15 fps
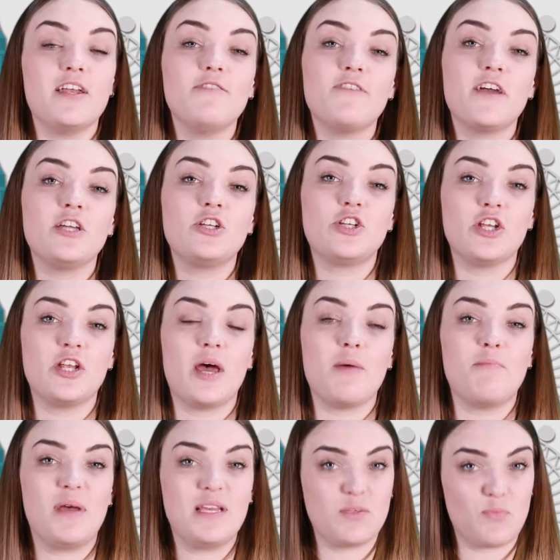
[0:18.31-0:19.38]
innovation
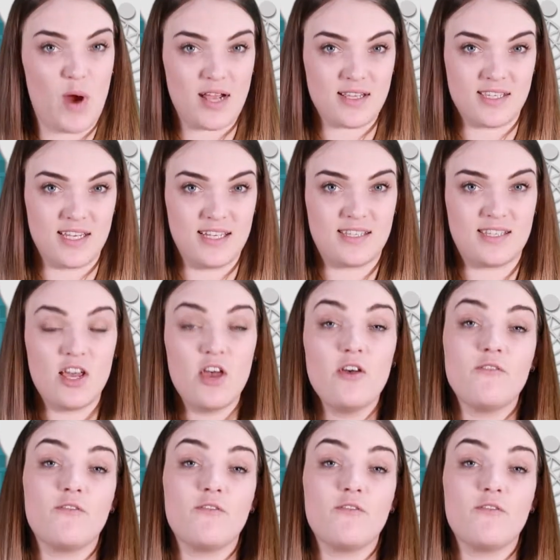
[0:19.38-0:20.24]
and best practice